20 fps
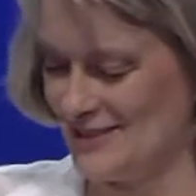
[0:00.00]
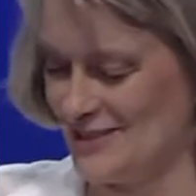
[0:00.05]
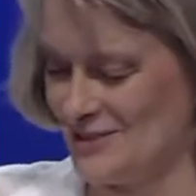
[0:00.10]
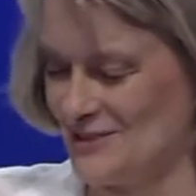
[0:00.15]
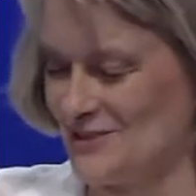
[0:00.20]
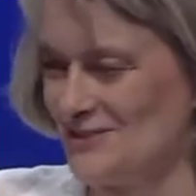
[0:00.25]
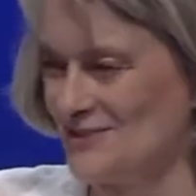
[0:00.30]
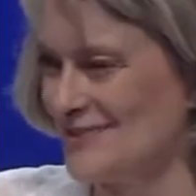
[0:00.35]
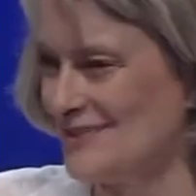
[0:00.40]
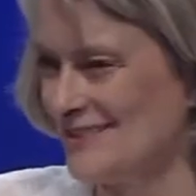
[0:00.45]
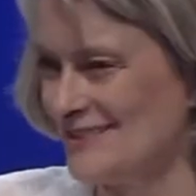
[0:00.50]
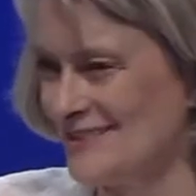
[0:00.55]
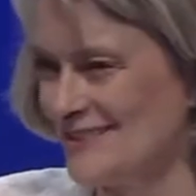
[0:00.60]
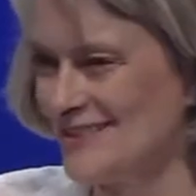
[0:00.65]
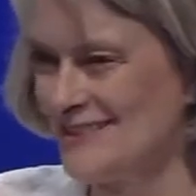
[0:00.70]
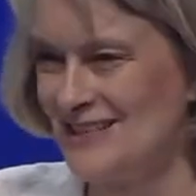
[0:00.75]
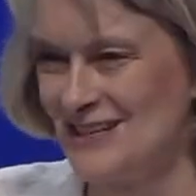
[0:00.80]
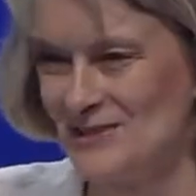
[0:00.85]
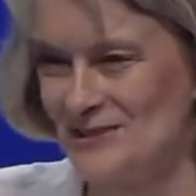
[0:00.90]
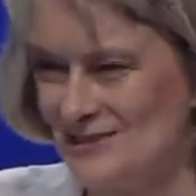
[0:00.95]
still
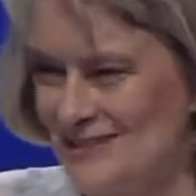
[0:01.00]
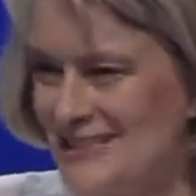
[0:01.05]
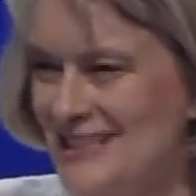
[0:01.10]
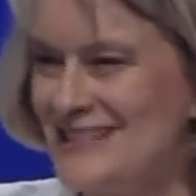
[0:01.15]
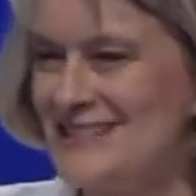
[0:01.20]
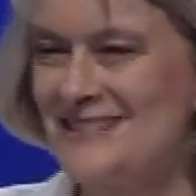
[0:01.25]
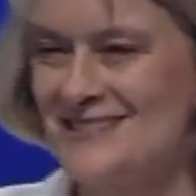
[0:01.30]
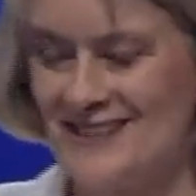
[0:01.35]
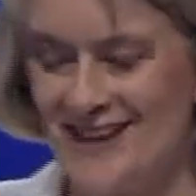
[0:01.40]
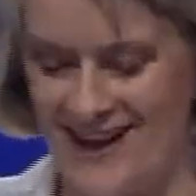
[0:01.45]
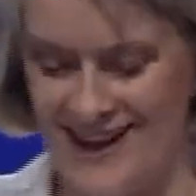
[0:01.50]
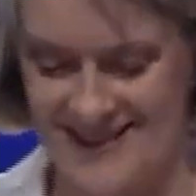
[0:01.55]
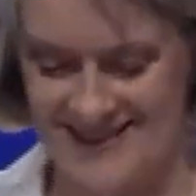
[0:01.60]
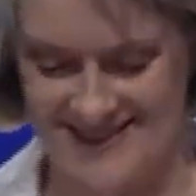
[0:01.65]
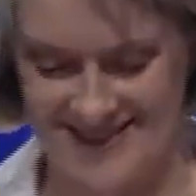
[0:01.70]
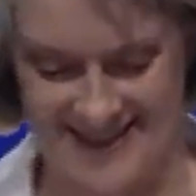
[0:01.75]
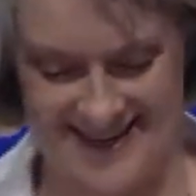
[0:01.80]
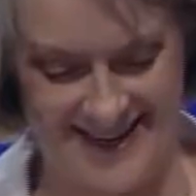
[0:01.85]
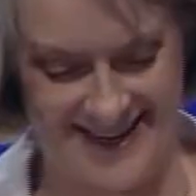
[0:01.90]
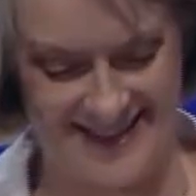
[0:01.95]
'tis
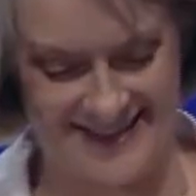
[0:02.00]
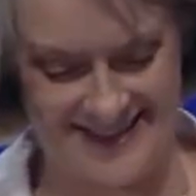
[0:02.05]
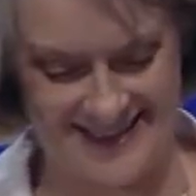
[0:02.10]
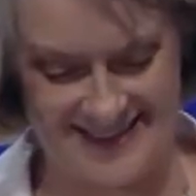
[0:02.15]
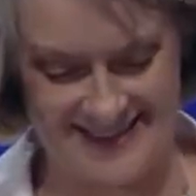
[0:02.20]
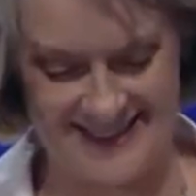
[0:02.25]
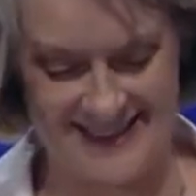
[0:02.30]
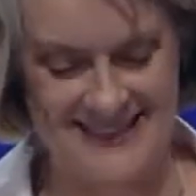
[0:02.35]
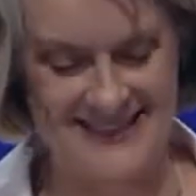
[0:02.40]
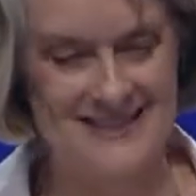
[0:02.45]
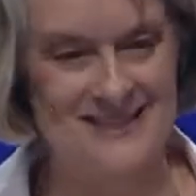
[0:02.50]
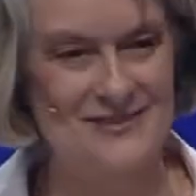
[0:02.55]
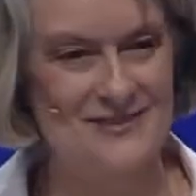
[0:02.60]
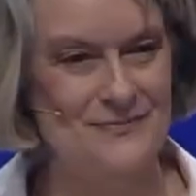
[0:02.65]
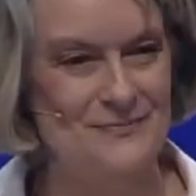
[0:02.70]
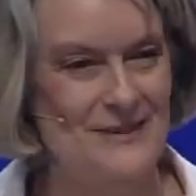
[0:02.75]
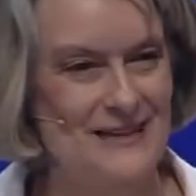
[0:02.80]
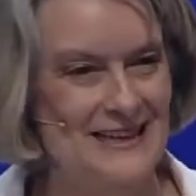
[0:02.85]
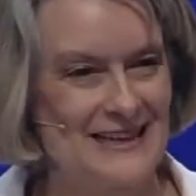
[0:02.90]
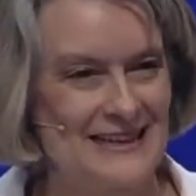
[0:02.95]
God's hand that
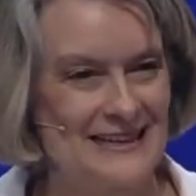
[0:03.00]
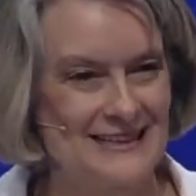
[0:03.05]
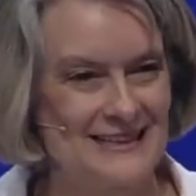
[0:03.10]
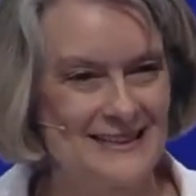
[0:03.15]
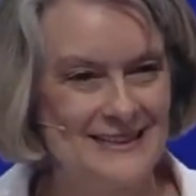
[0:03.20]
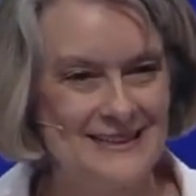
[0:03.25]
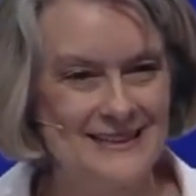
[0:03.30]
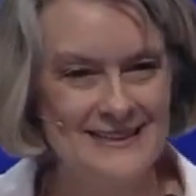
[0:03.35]
leadeth me."